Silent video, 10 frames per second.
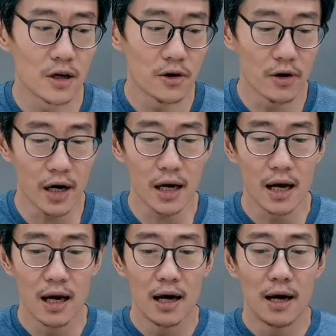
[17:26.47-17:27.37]
right?
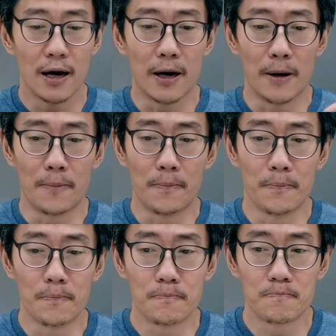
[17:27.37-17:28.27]

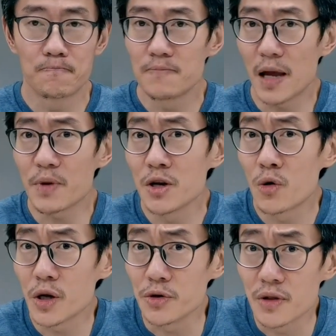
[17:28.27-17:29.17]
Let me know
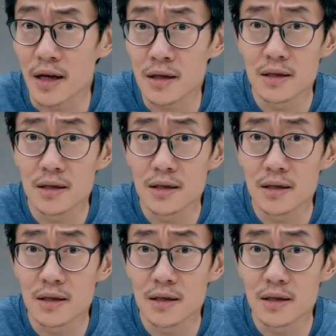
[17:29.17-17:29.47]
what you think.